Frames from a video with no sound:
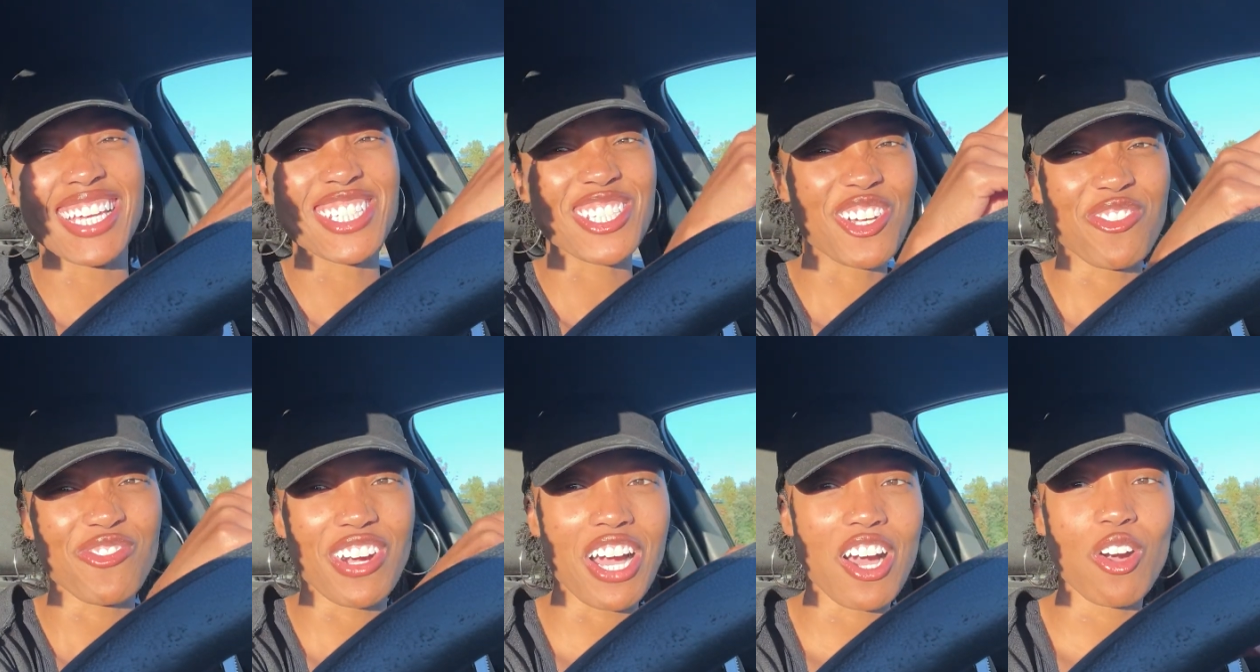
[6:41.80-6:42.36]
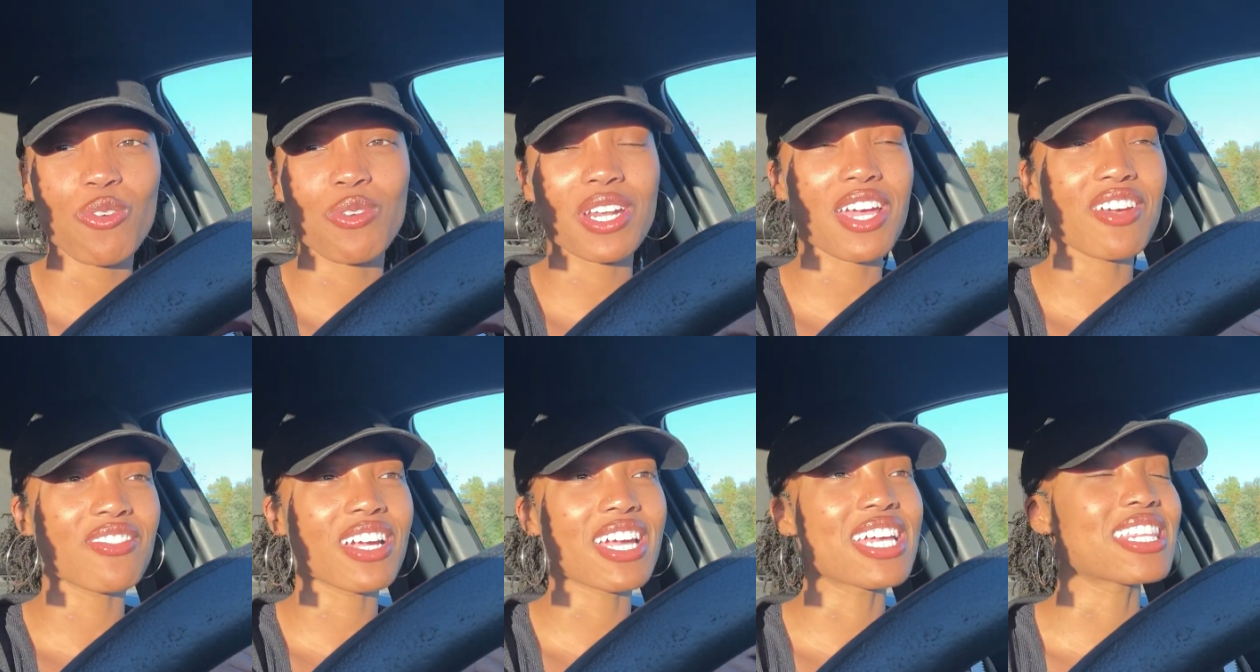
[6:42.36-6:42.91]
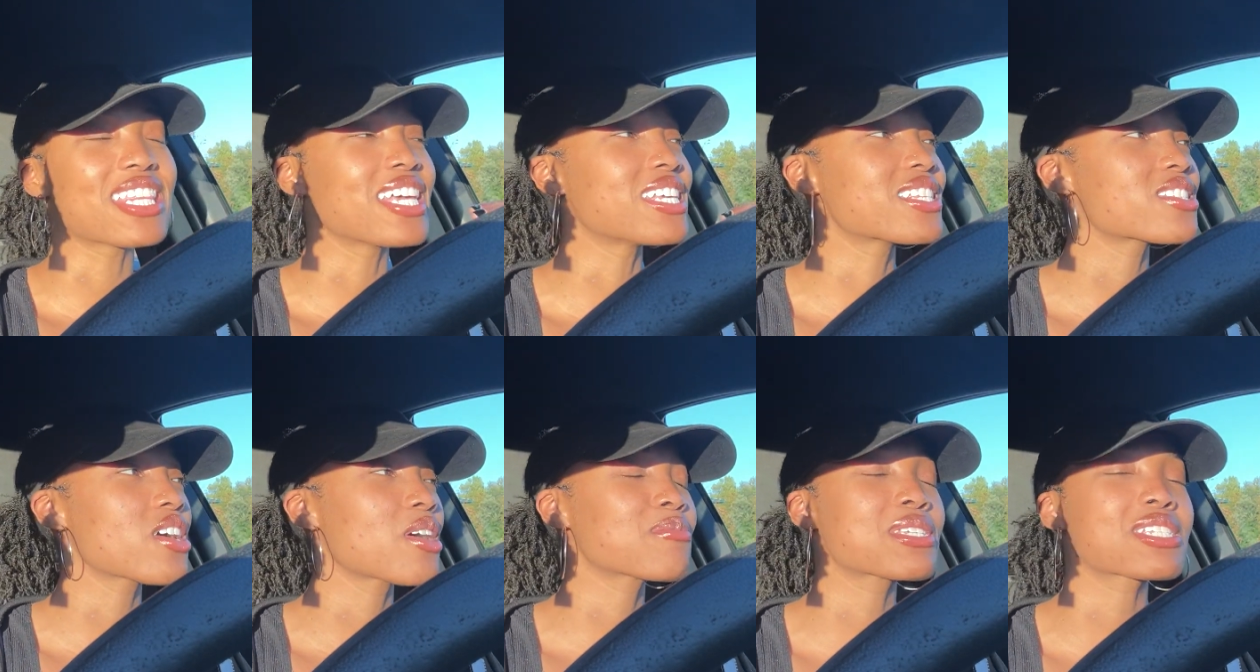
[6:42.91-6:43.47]
it's your fault or whatever. And then
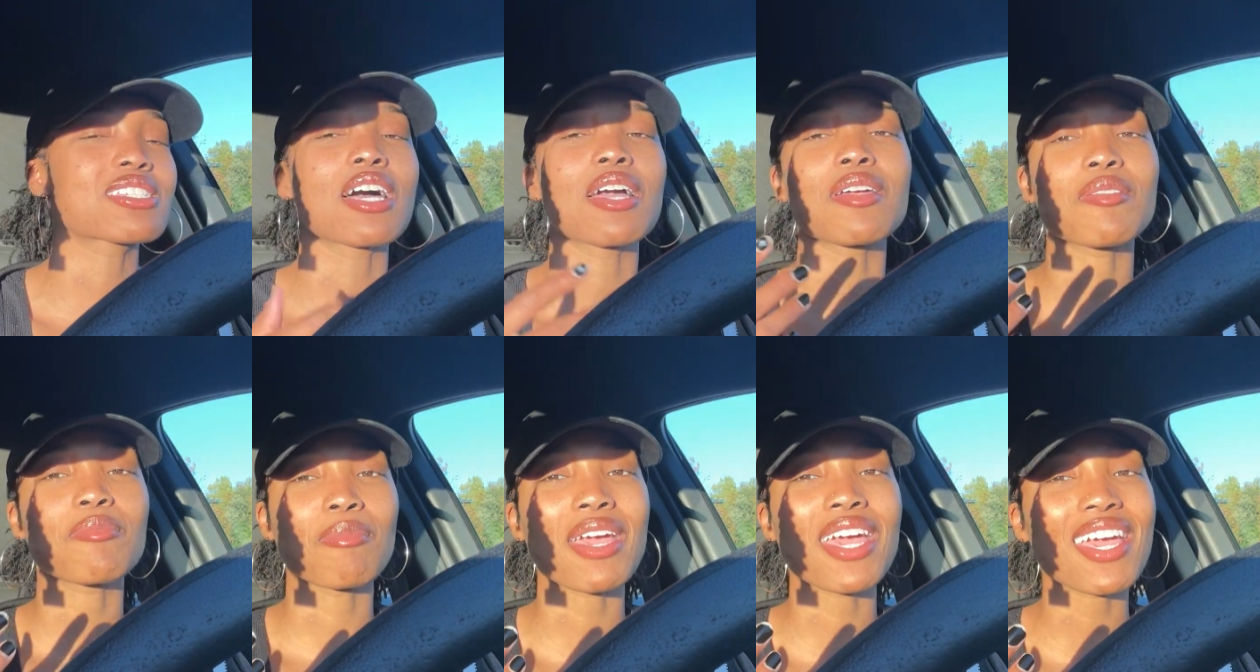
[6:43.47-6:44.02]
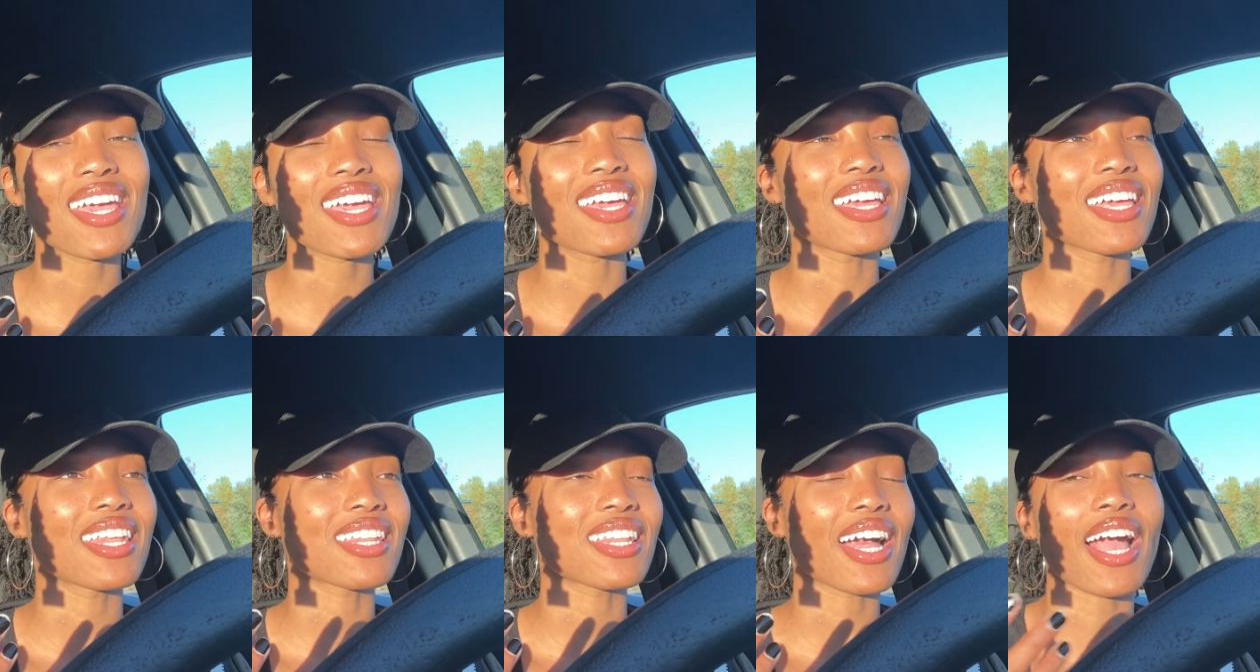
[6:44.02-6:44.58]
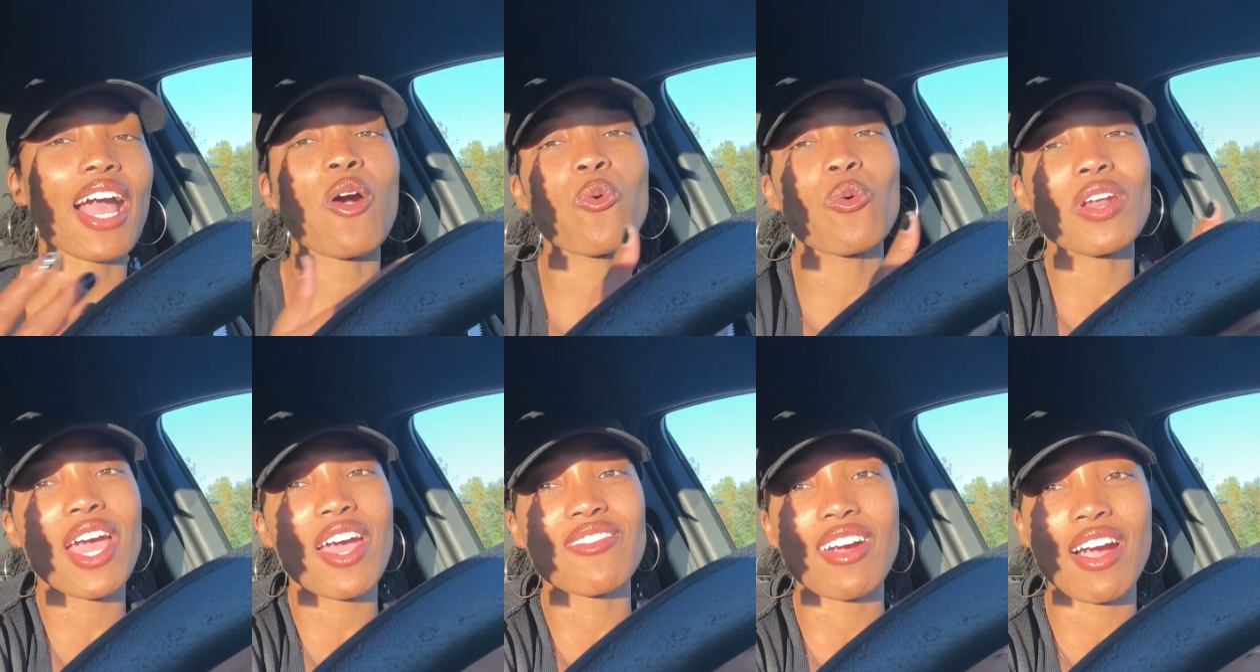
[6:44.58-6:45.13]
so I'm just like, man, like, I
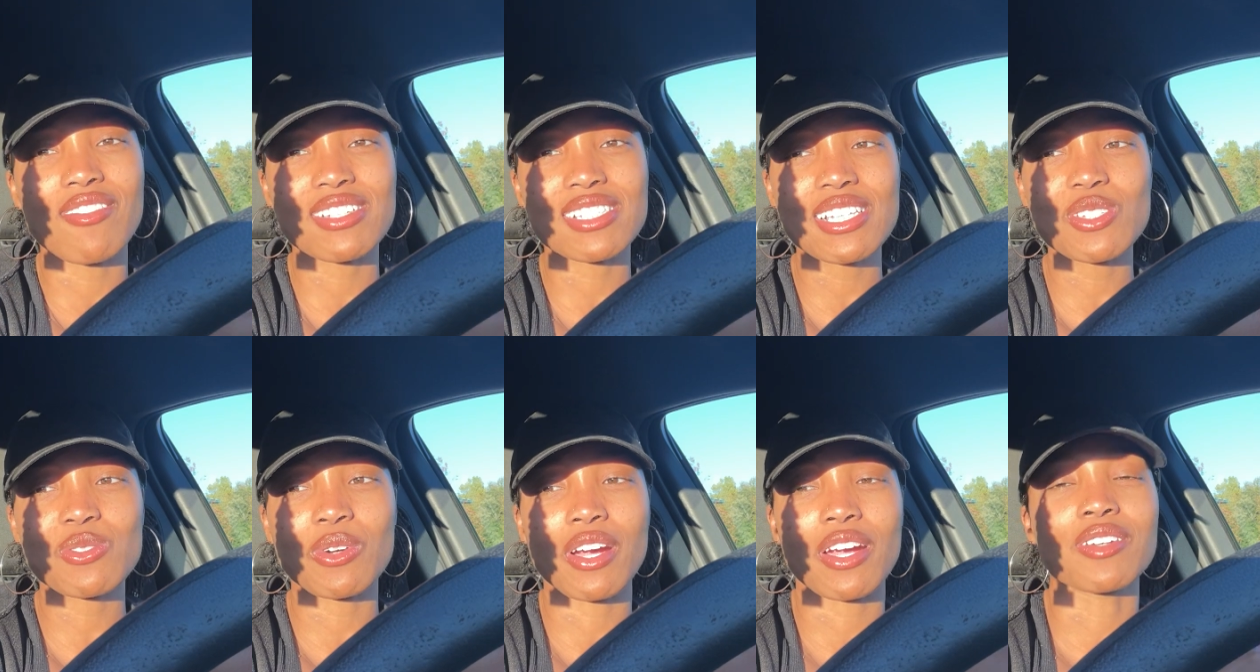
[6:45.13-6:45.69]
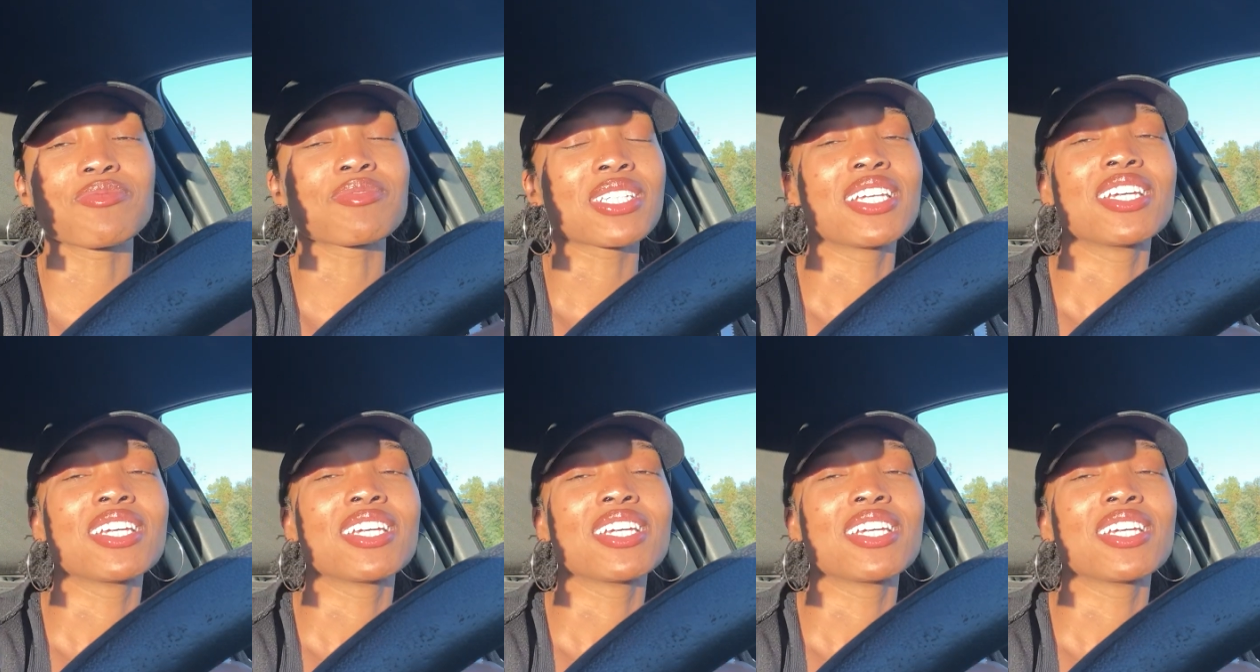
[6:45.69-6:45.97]
want to have a conversation with her.